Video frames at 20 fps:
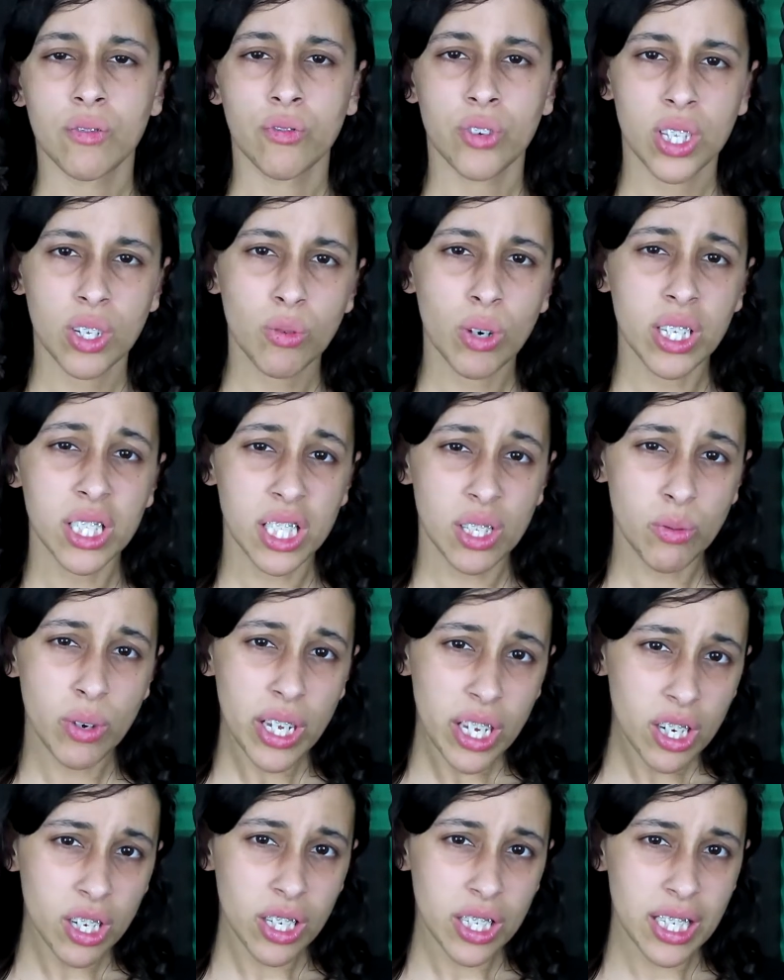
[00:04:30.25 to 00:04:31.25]
For the ones that
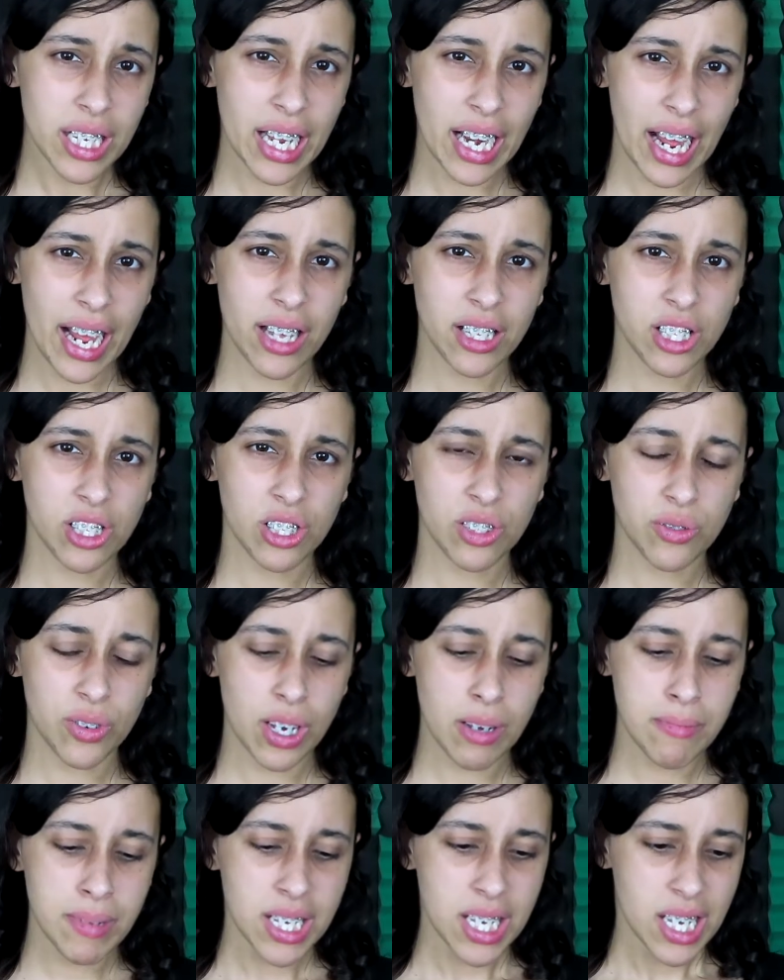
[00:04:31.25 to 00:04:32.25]
we could get answers
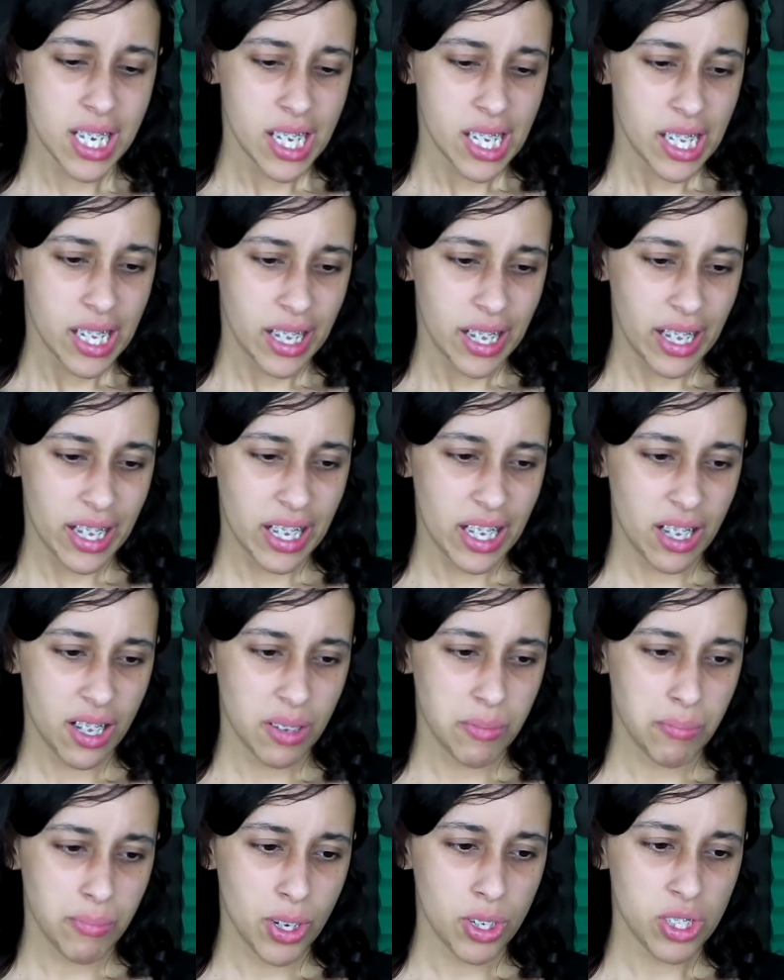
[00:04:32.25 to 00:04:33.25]
from,
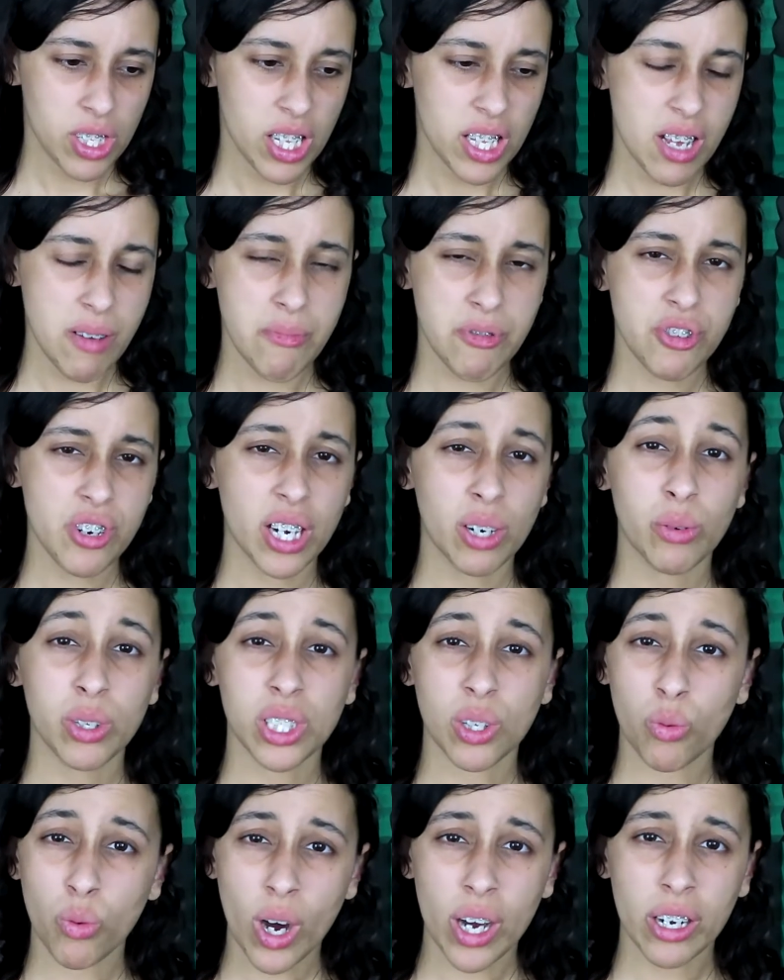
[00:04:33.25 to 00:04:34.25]
most of them thought it
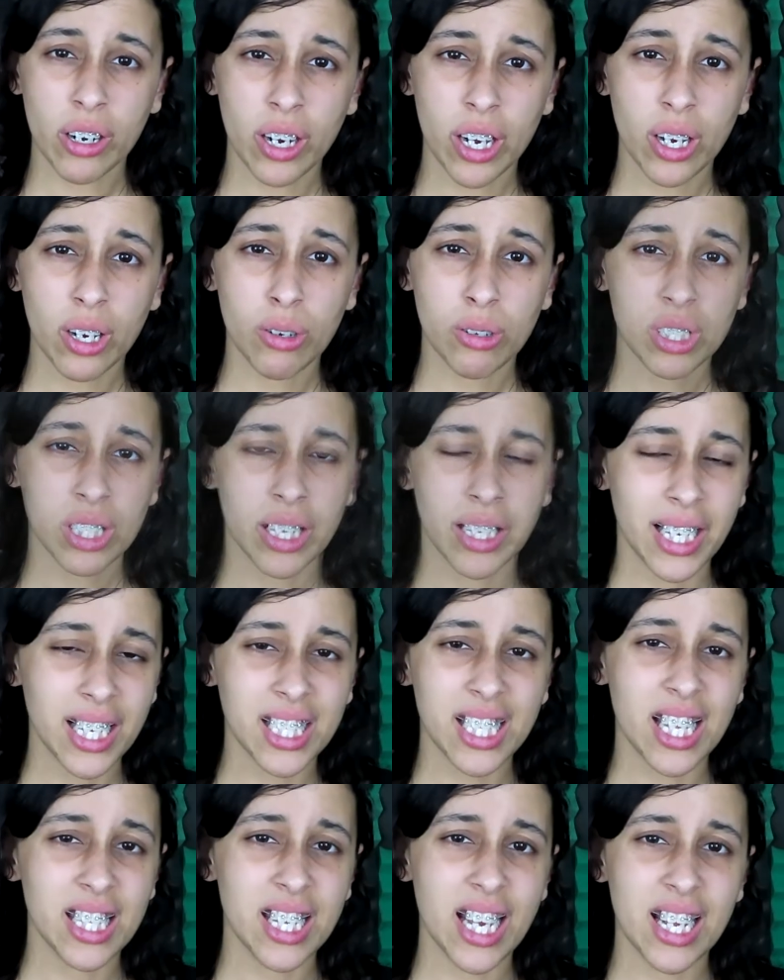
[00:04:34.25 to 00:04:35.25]
was a water hose, and they
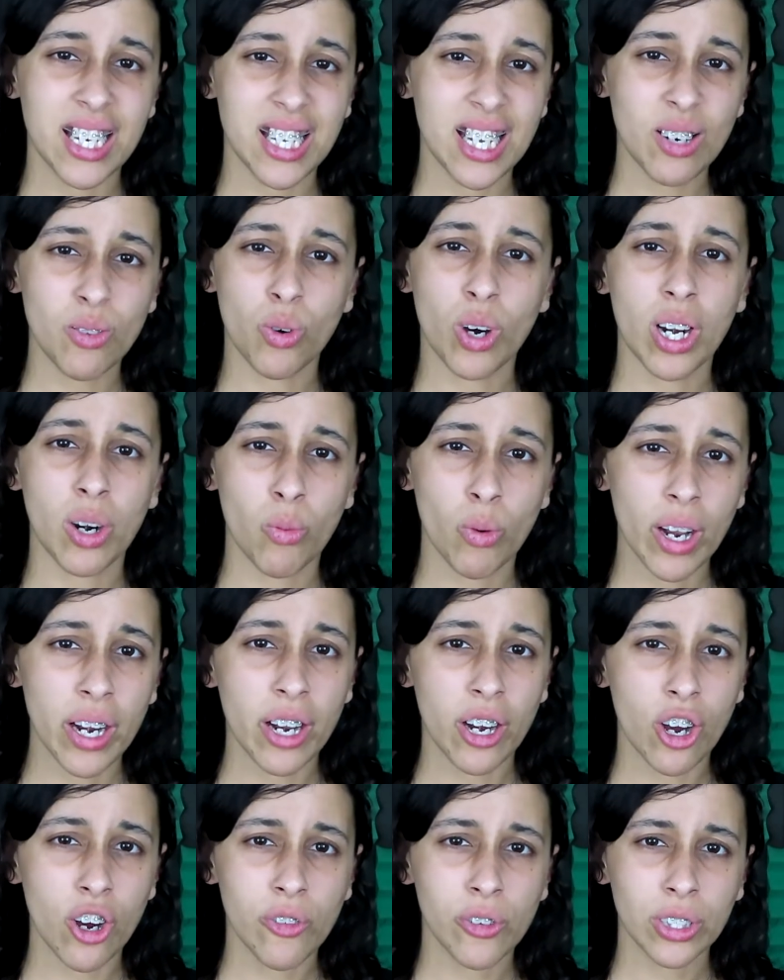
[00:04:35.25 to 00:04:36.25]
said they didn't want to run
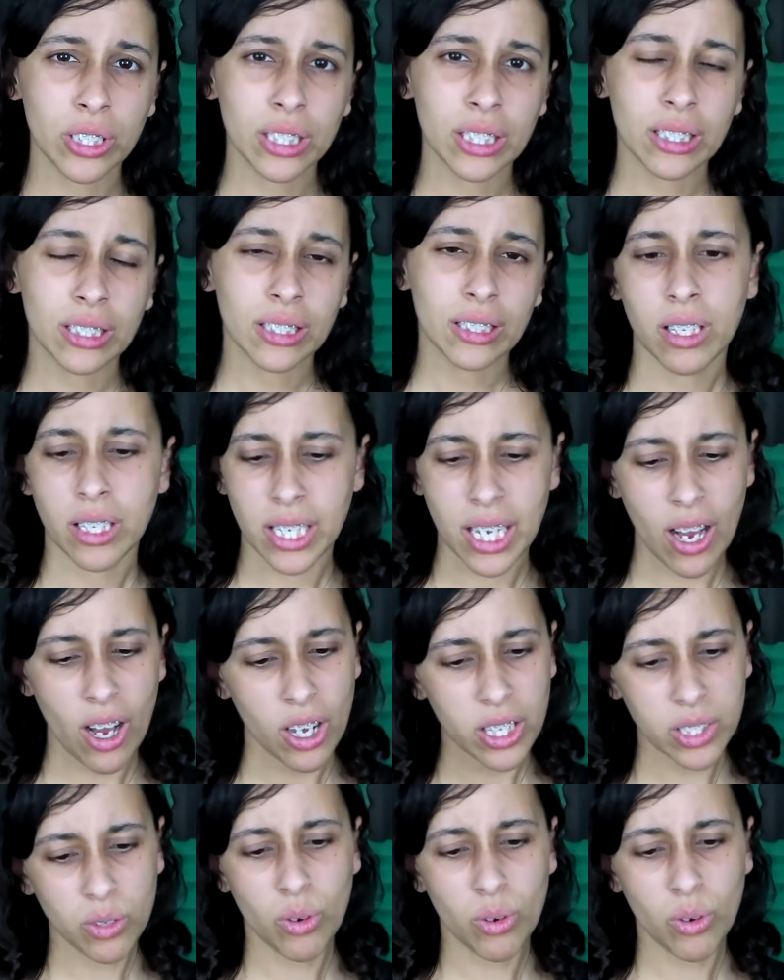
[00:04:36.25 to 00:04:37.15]
it over. Now, on